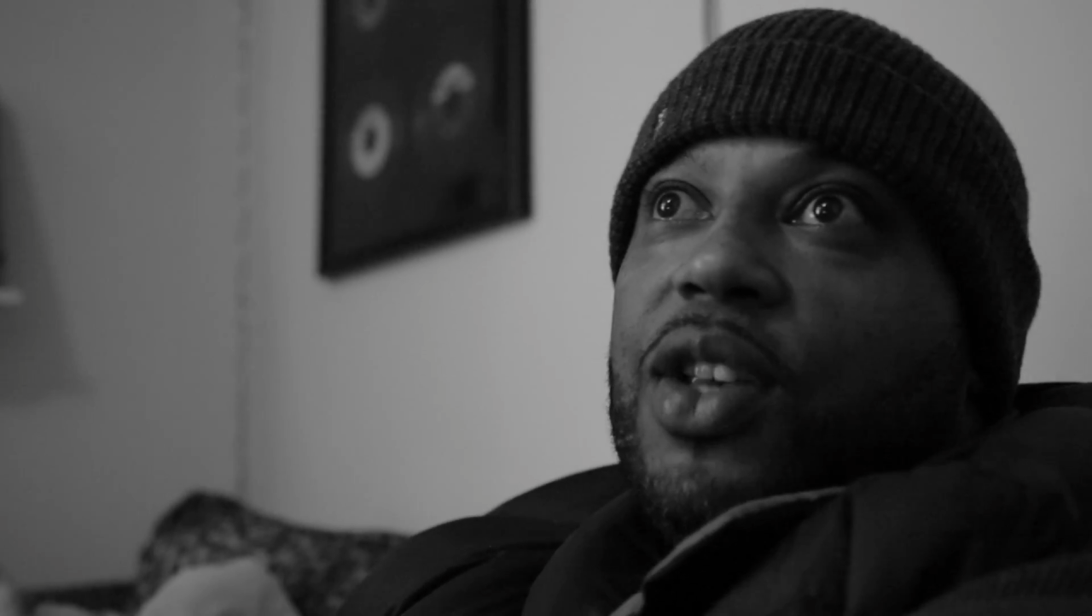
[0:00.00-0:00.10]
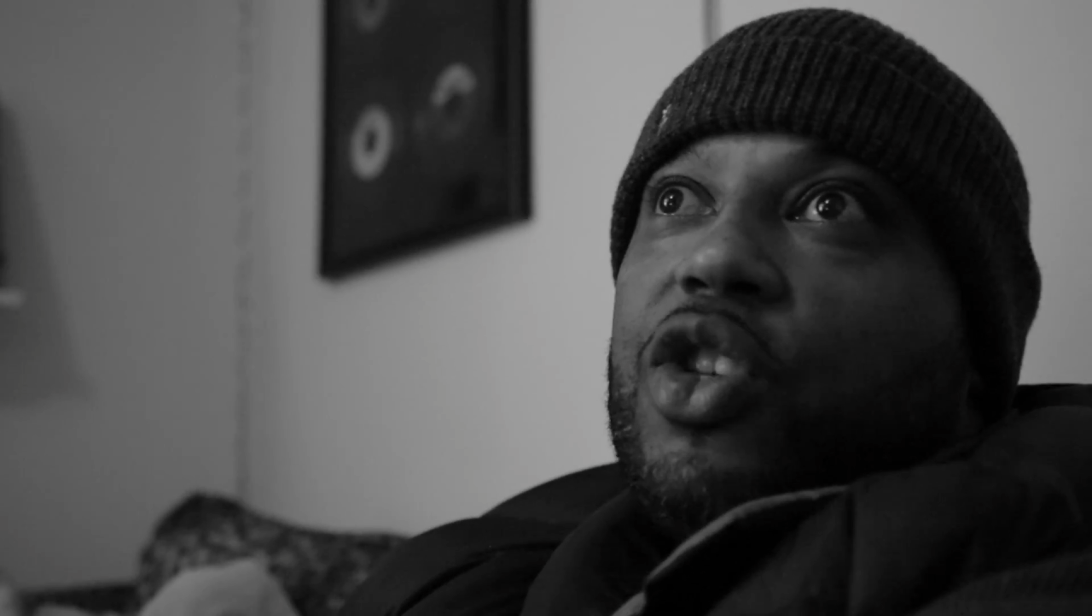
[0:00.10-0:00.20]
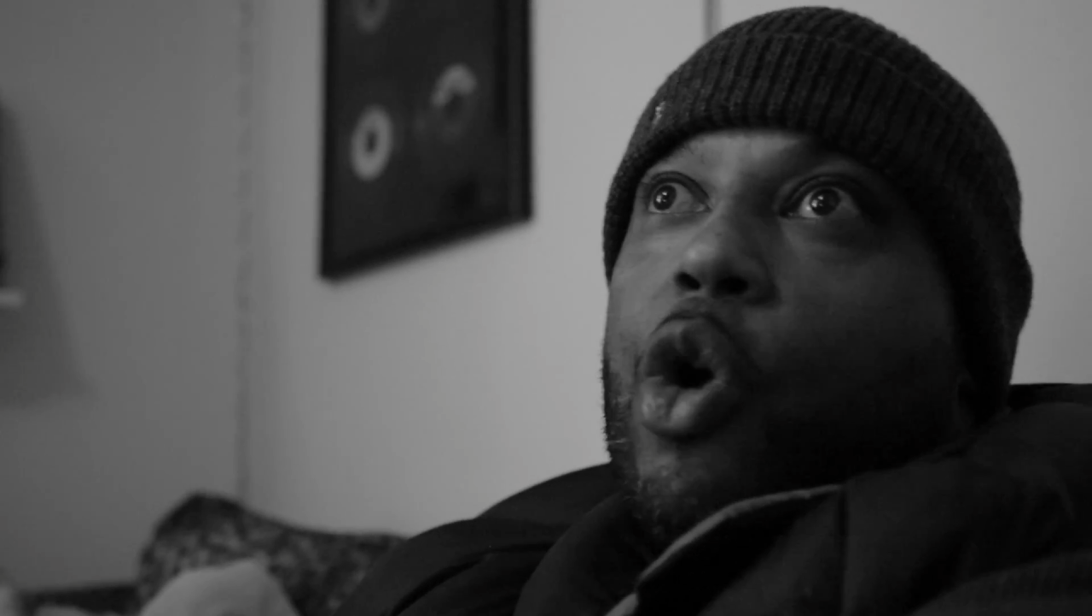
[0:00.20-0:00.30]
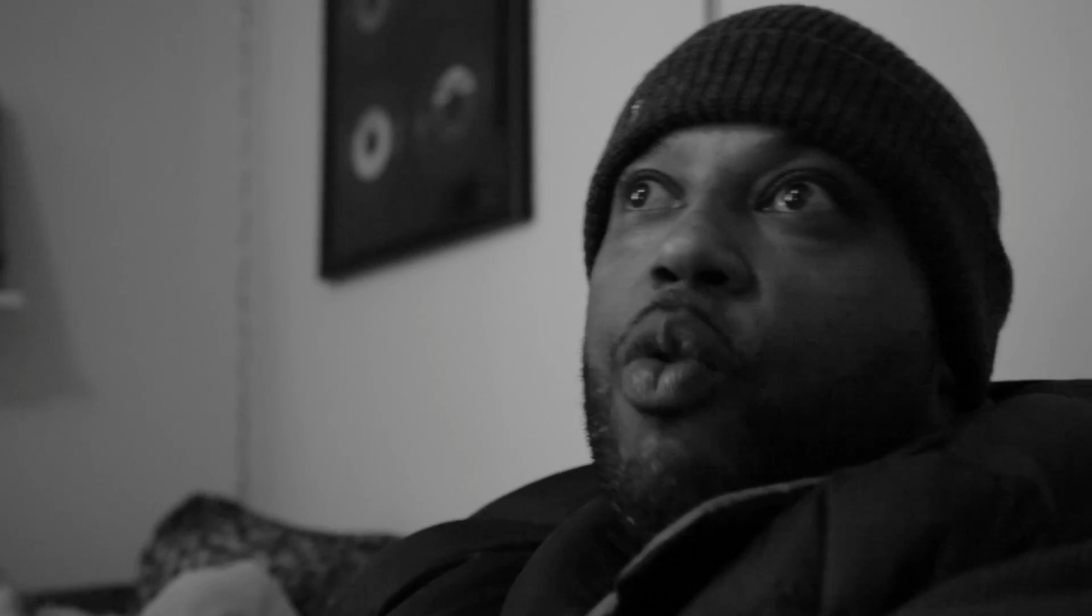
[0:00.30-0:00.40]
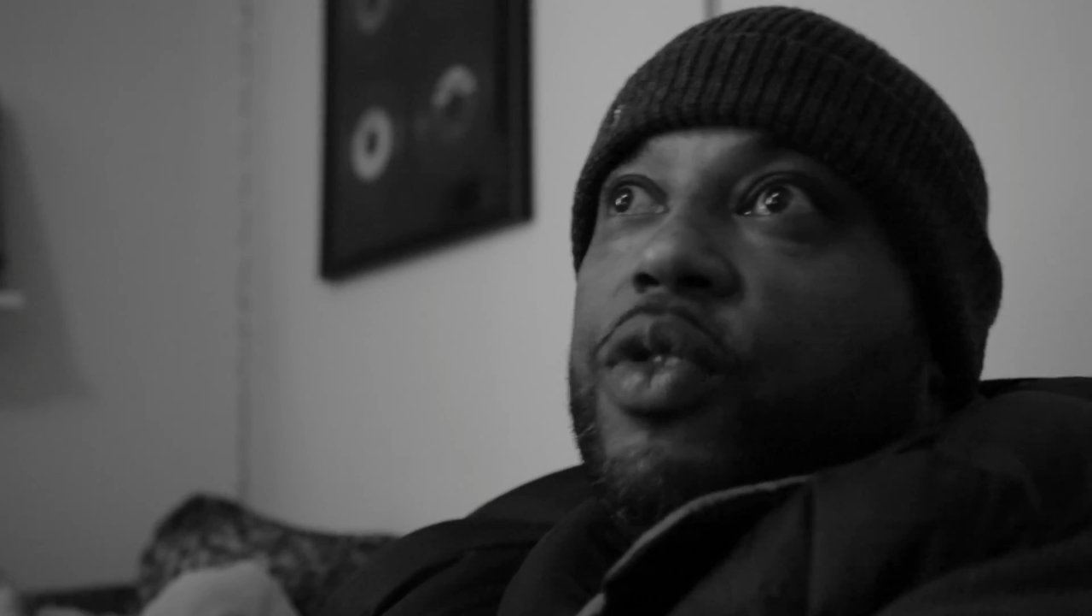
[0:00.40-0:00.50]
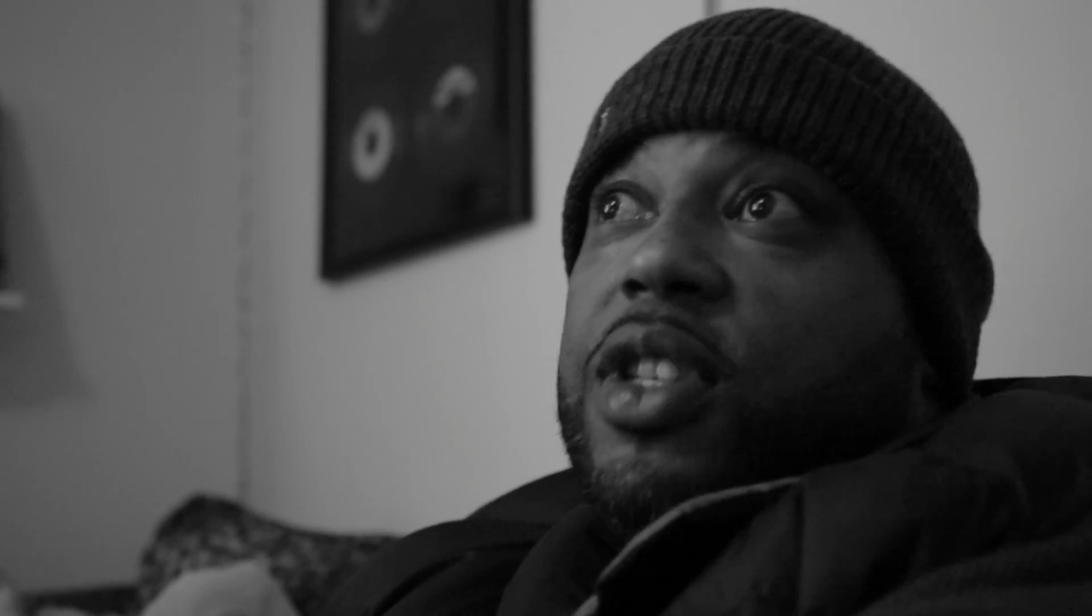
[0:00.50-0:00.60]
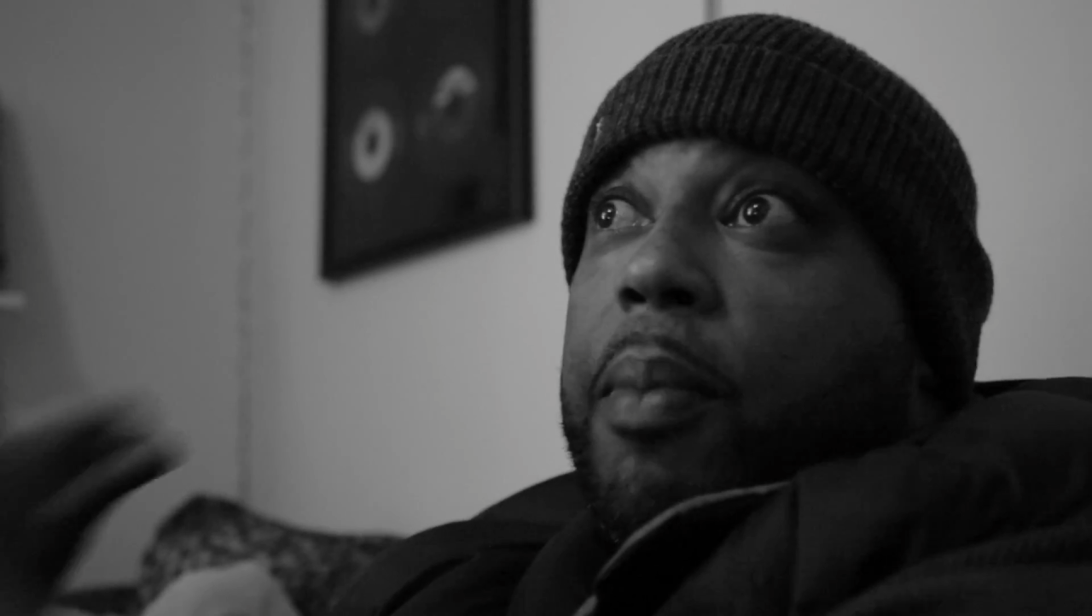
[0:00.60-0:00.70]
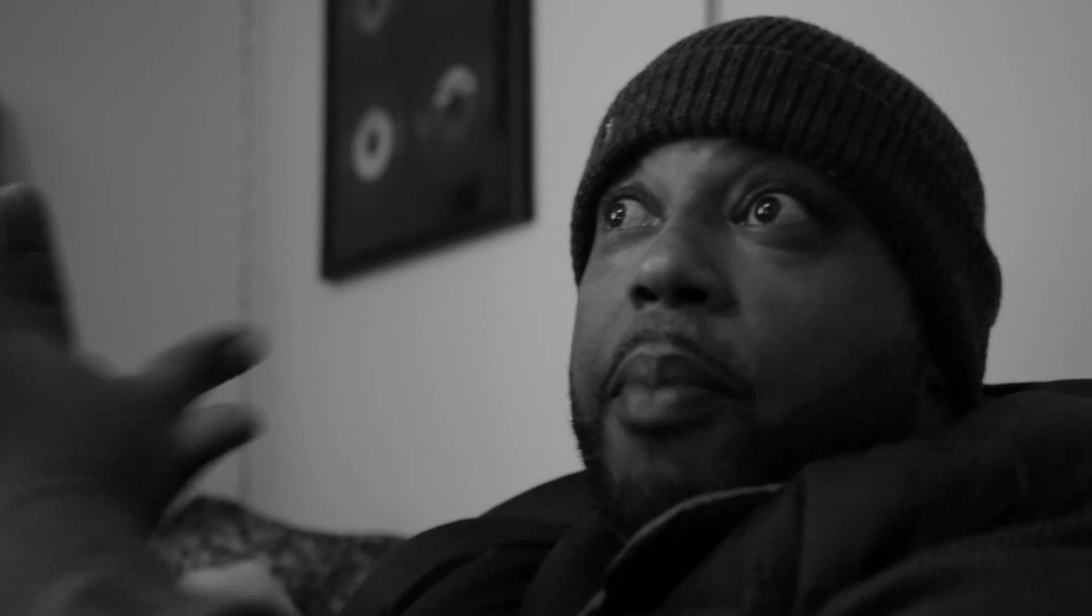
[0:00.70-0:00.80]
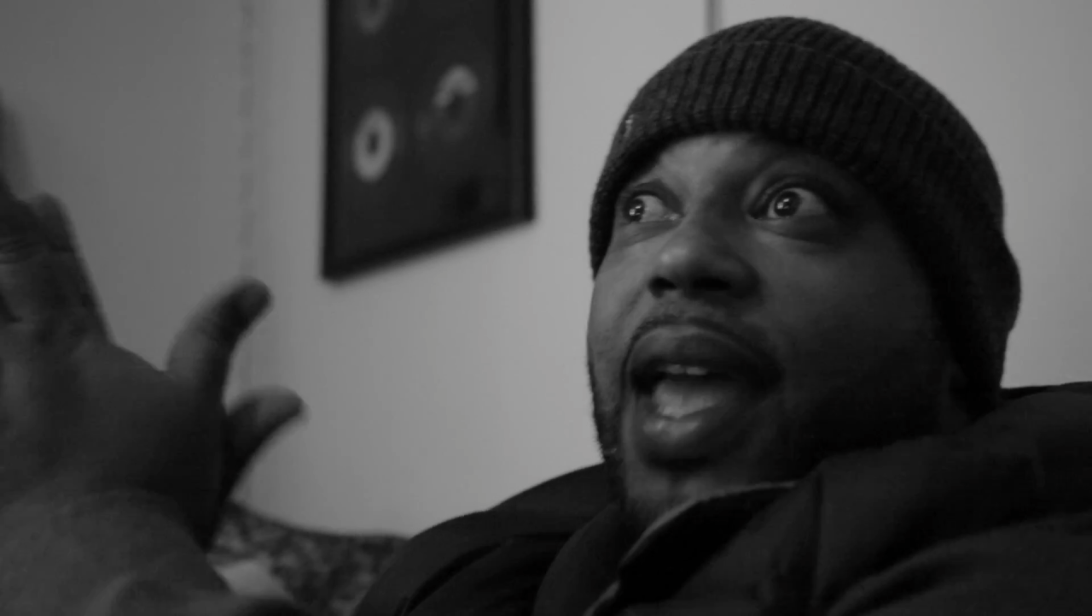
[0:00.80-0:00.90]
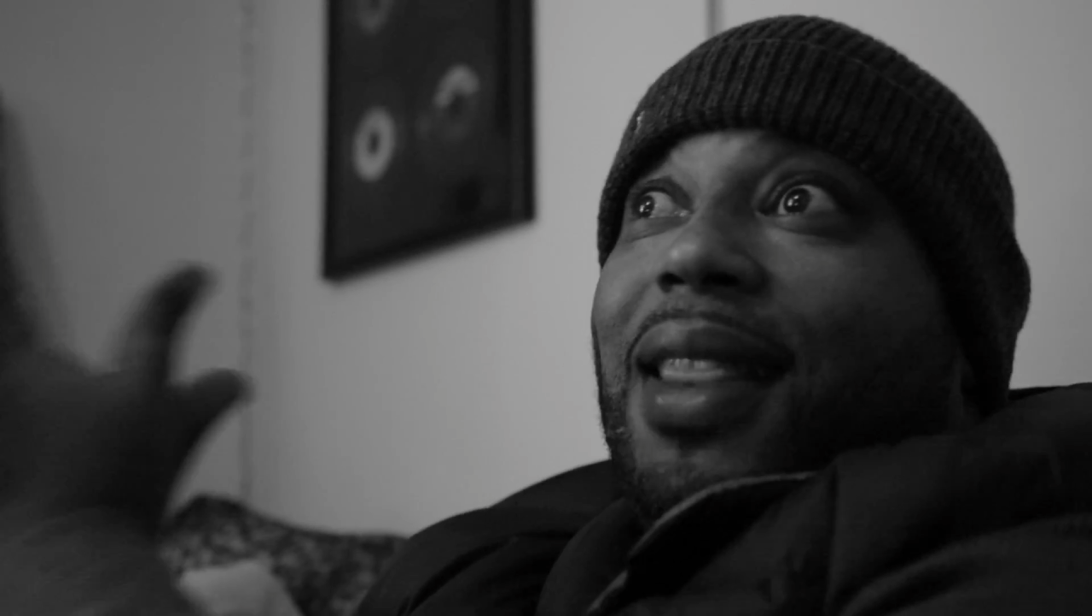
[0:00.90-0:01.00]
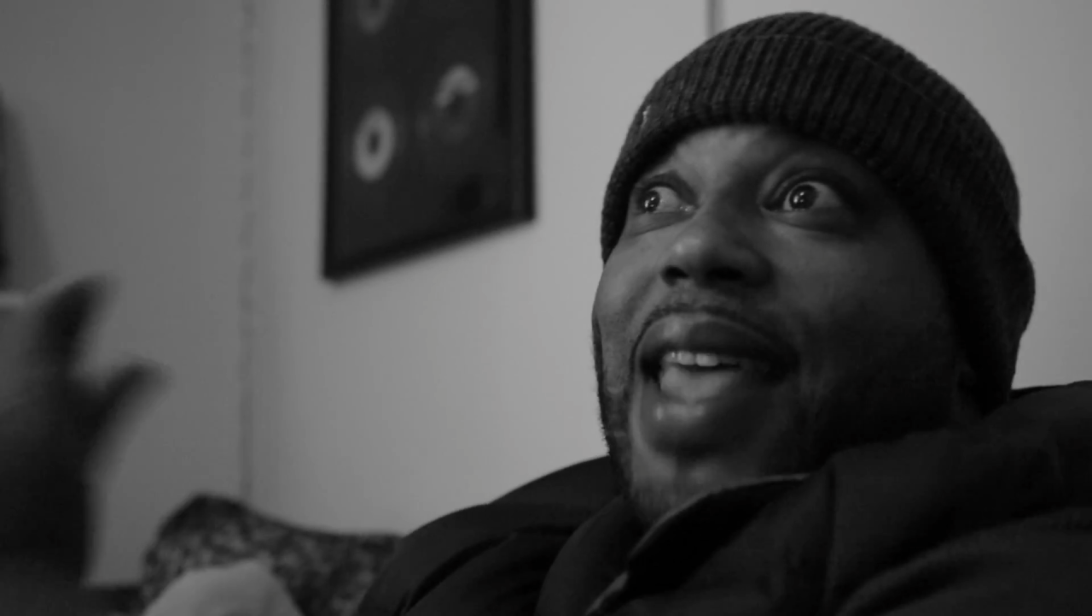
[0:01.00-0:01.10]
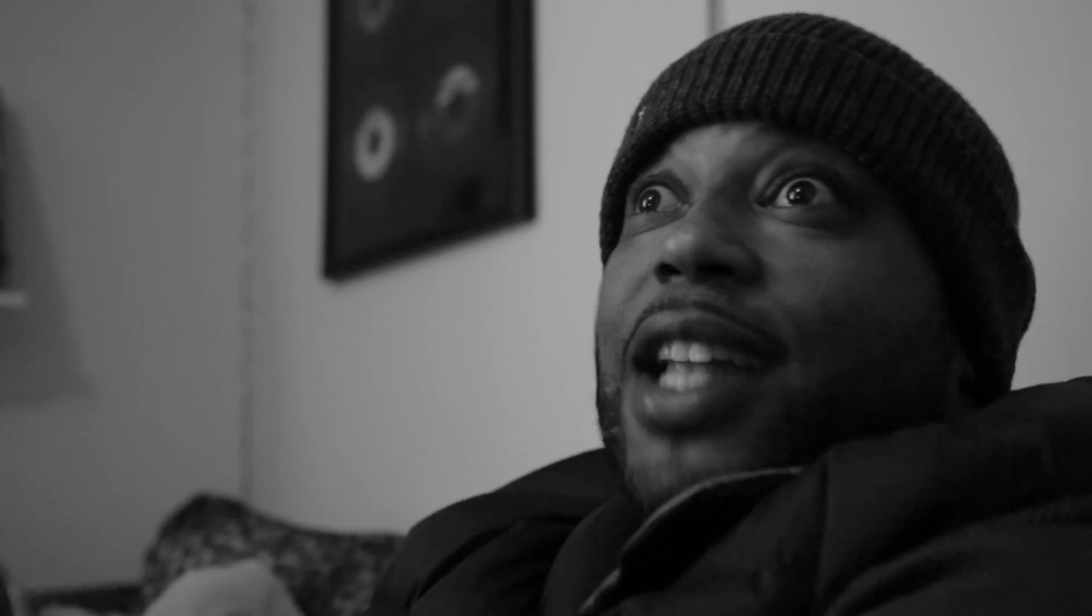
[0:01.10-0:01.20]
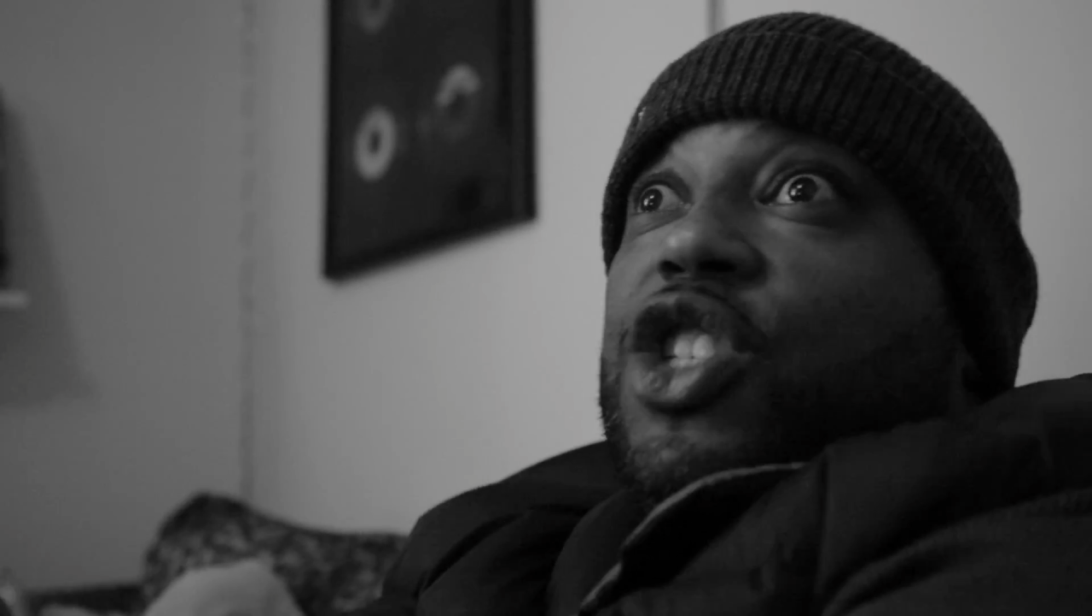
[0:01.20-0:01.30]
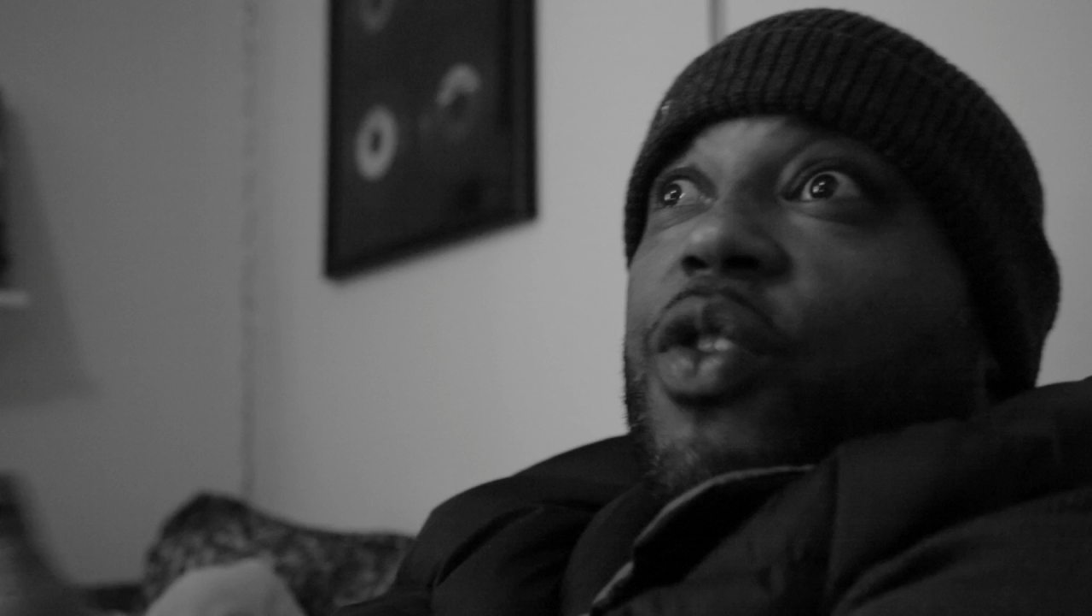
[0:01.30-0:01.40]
So to make that